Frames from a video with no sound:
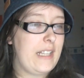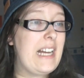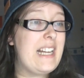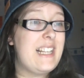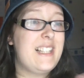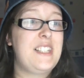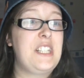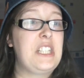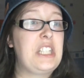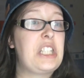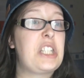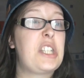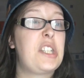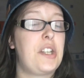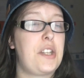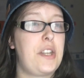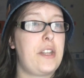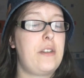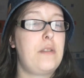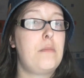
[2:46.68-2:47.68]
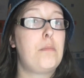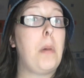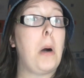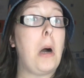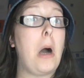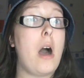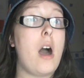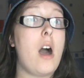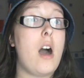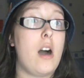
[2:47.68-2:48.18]
That is the southern
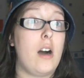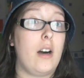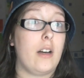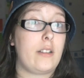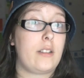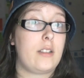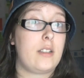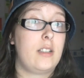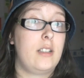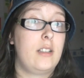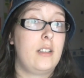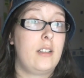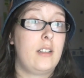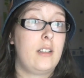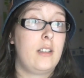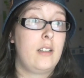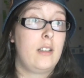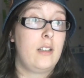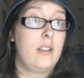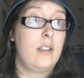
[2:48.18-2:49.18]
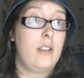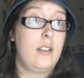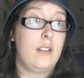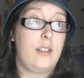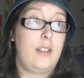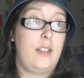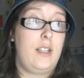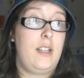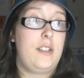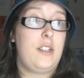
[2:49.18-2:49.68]
part.
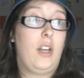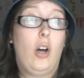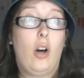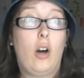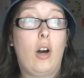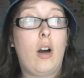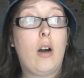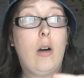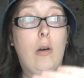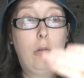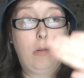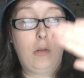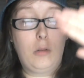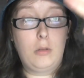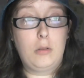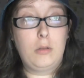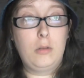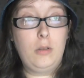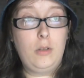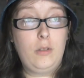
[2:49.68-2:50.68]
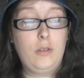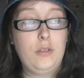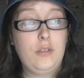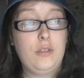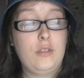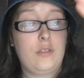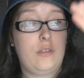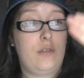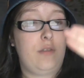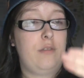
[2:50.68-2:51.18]
There's a whole
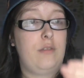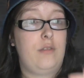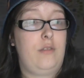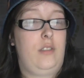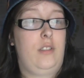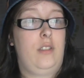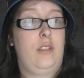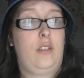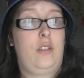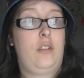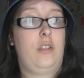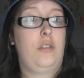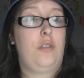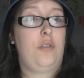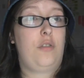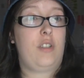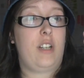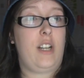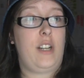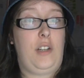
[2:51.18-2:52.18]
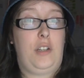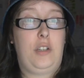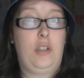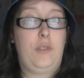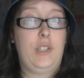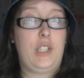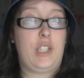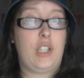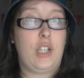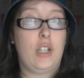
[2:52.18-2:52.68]
country and
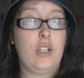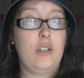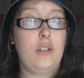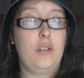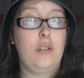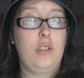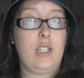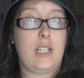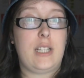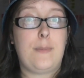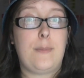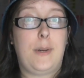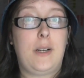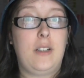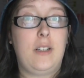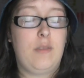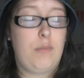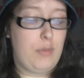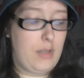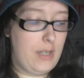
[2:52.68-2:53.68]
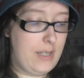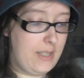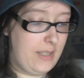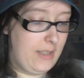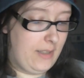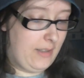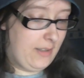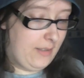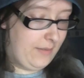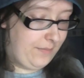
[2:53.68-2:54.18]
another two that's part of
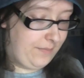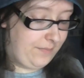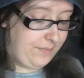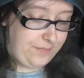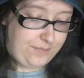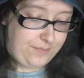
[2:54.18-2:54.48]
Britain.